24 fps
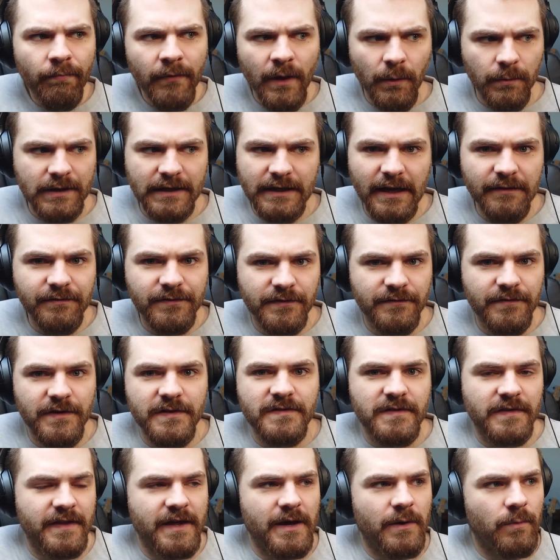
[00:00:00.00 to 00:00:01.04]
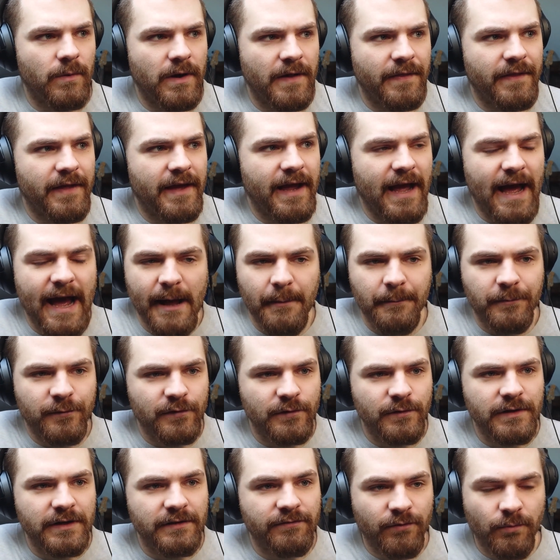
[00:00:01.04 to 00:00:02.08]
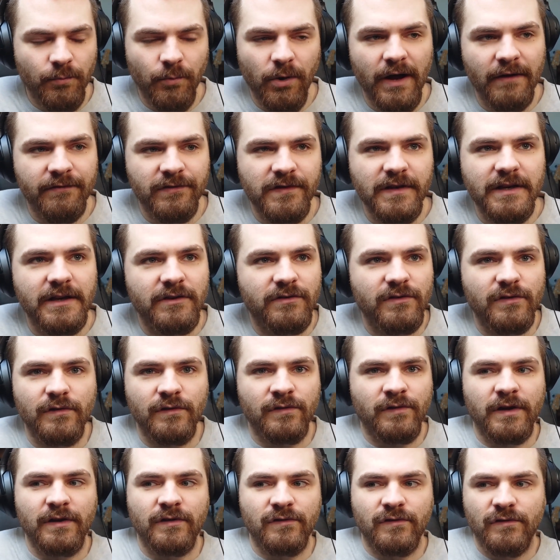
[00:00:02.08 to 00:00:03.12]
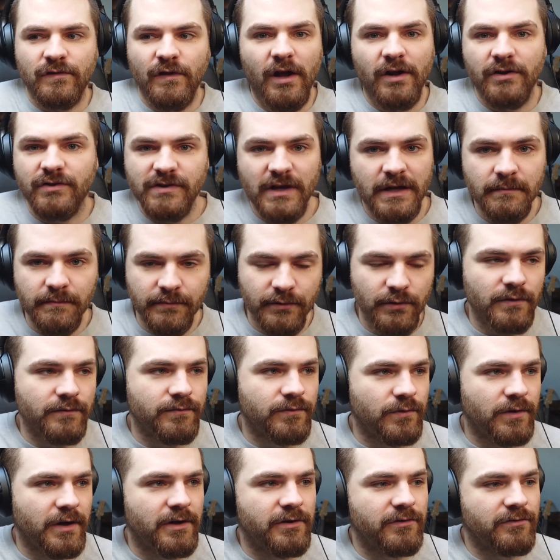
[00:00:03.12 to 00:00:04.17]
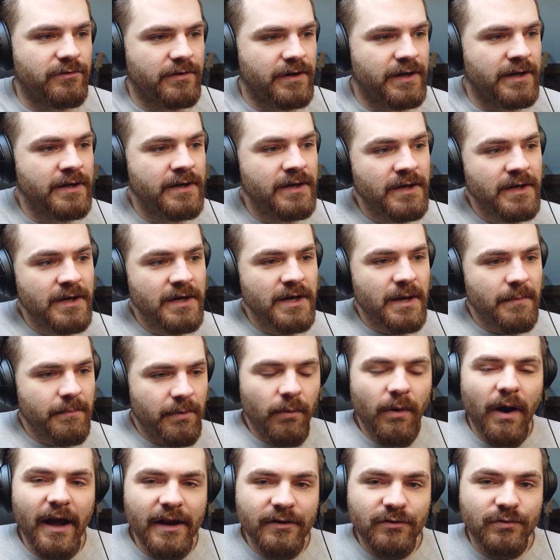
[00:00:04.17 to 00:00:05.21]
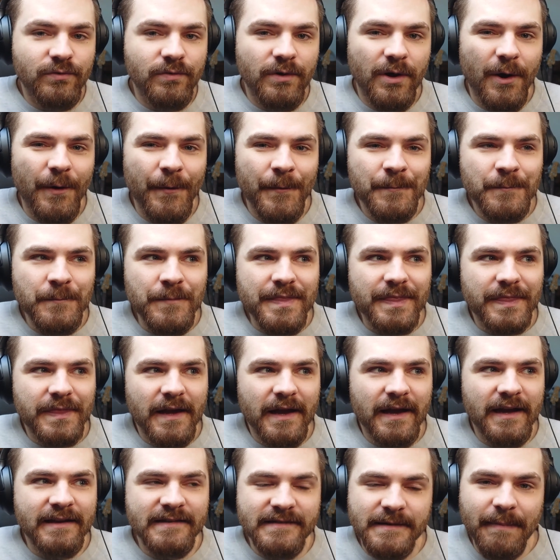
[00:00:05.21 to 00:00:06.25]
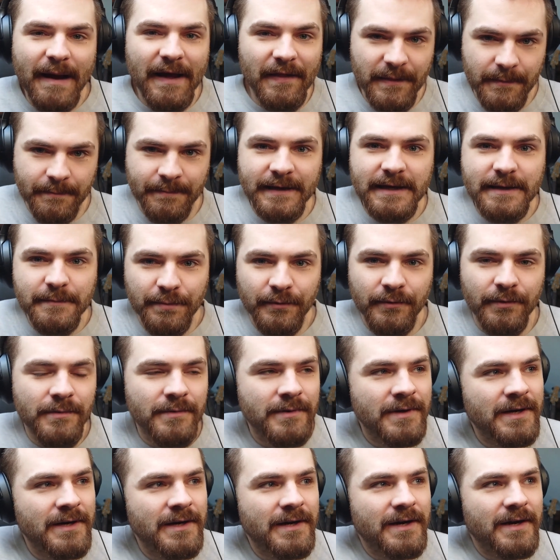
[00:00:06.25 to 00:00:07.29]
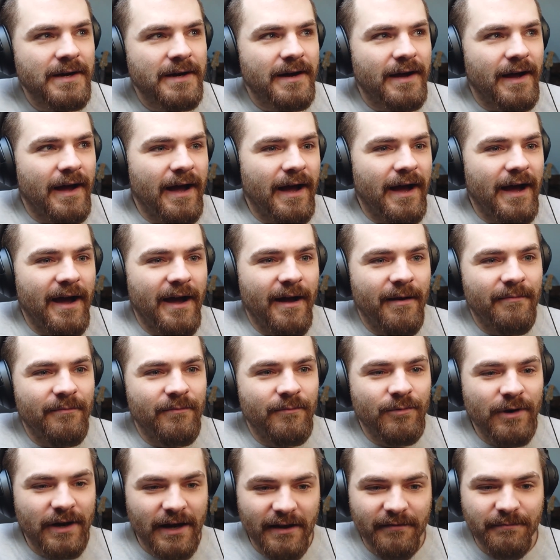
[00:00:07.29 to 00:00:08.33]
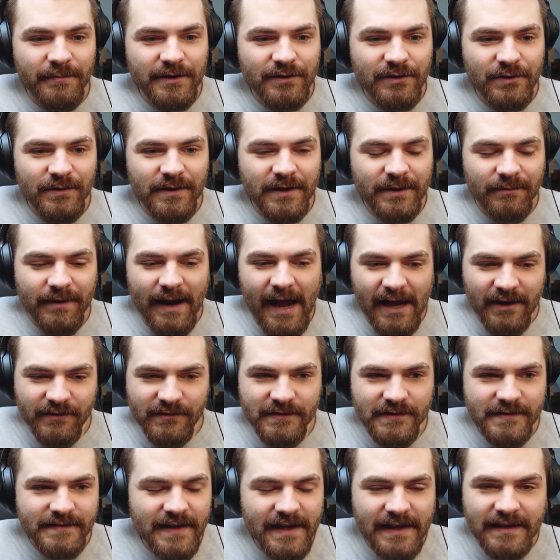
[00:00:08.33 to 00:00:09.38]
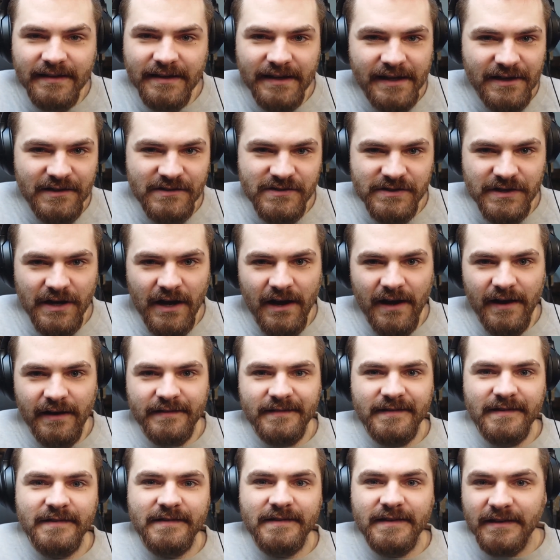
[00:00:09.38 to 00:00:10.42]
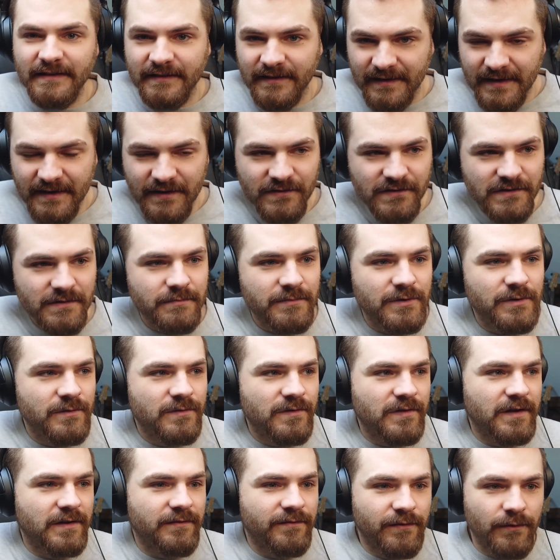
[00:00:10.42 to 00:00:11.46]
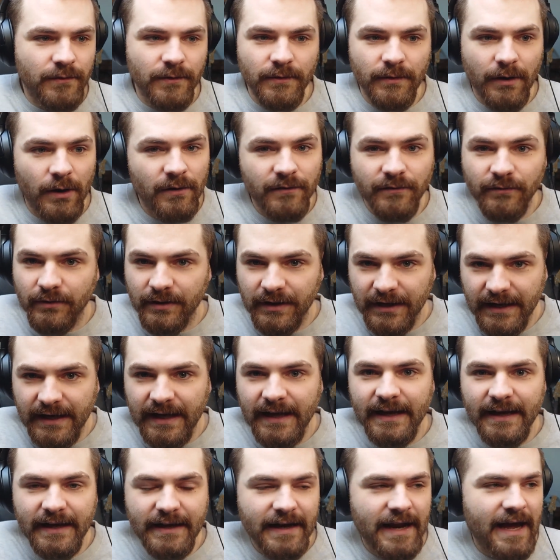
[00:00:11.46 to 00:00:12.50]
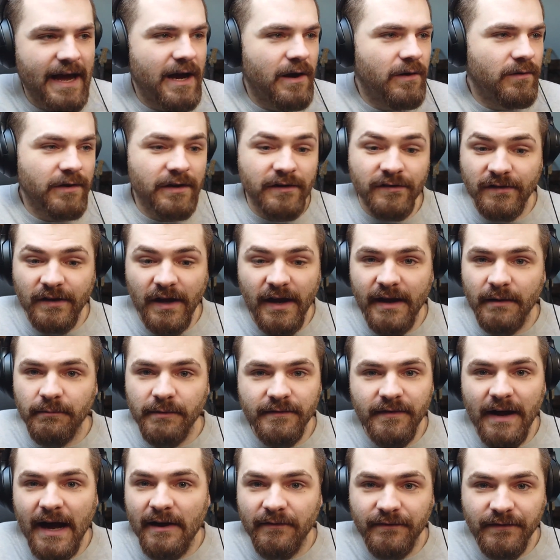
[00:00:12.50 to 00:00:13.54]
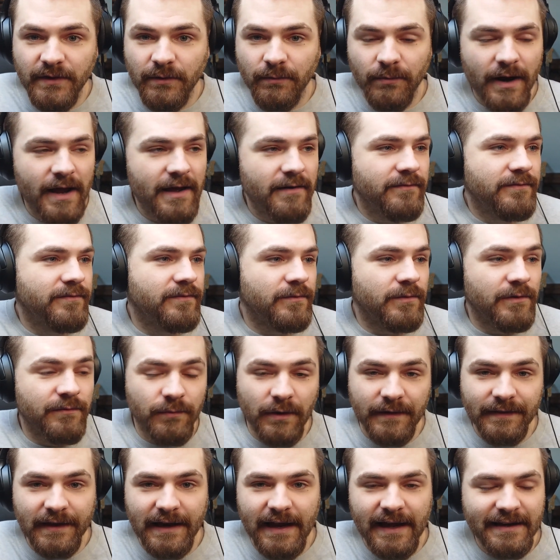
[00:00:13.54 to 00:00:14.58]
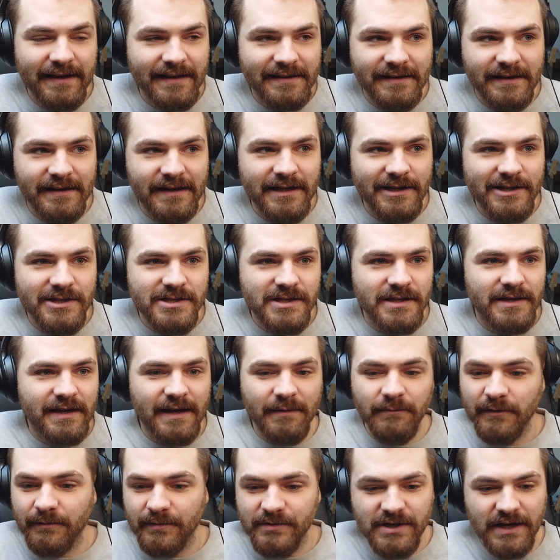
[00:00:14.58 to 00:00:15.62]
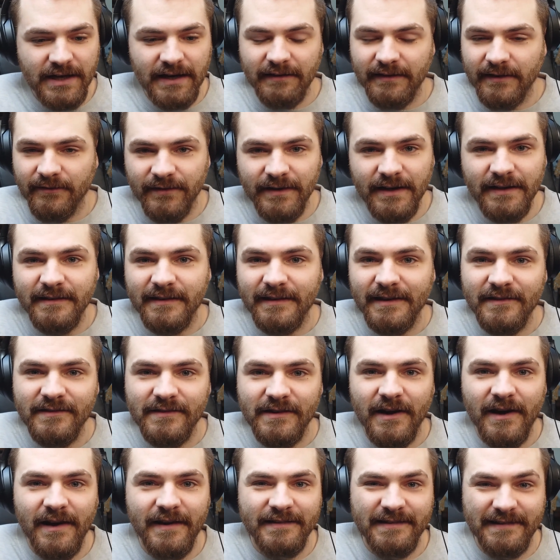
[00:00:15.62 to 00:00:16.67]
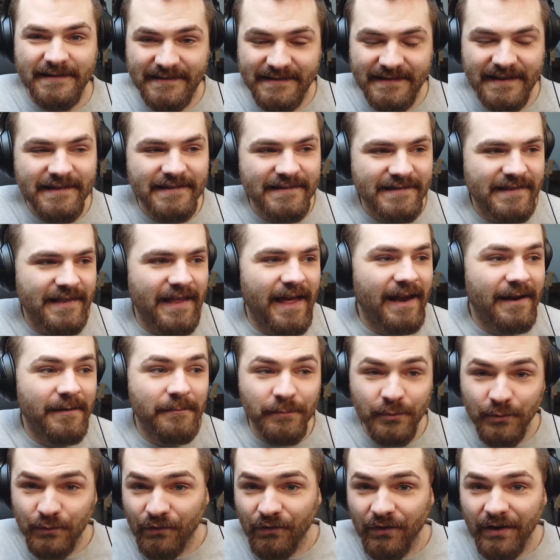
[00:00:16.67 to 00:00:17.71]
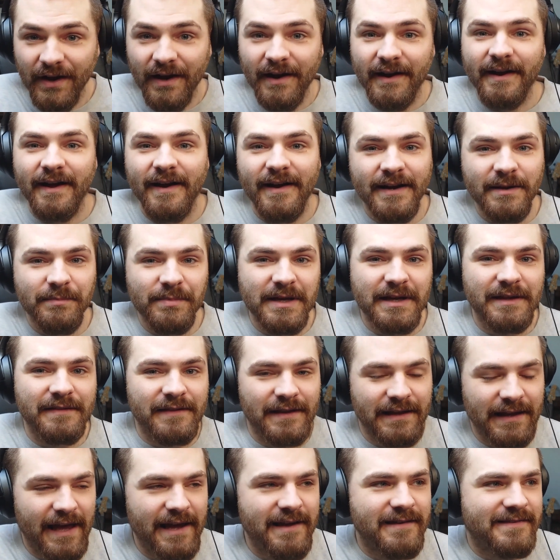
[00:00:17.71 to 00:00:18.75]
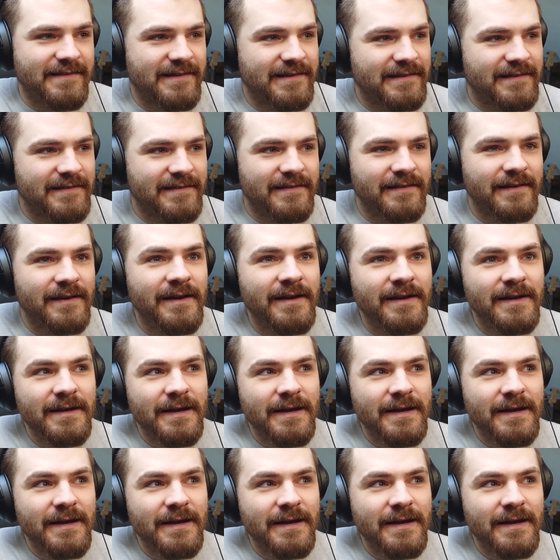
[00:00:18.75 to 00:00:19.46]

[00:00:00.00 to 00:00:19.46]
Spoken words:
I would love to visit there one day. Absolutely. From what I've seen, just it's like such a beautiful country. But what I do know is about the people. When I've been doing reactions to Indonesian artists, Indonesian music for over a year now, it started with Alfie Rev with Wonderland Indonesia, and we've been checking out different Indonesian artists since then, Putri Ariani being the latest.